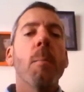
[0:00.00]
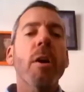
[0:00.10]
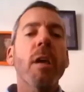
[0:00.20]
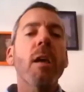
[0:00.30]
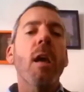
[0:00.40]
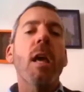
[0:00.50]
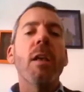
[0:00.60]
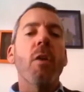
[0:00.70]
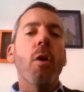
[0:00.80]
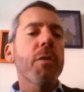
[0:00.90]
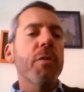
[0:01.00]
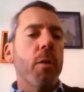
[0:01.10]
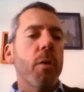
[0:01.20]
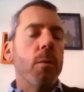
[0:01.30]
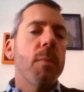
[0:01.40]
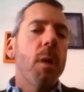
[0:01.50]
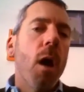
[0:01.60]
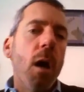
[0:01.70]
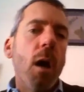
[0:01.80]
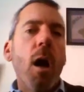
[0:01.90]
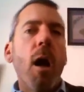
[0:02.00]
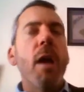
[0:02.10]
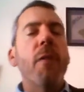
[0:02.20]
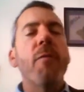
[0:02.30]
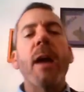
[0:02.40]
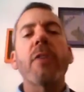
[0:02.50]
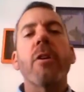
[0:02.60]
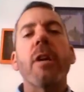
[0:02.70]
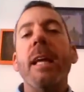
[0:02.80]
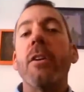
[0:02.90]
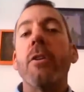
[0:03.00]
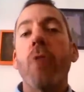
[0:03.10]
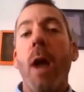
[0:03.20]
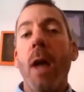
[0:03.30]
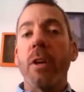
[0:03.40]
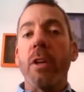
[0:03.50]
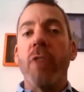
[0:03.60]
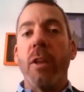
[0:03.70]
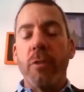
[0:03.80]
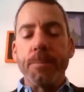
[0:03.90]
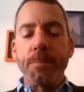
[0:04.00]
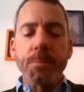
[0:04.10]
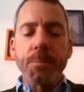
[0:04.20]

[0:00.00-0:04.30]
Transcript: Parking is also a factor in traffic congestion.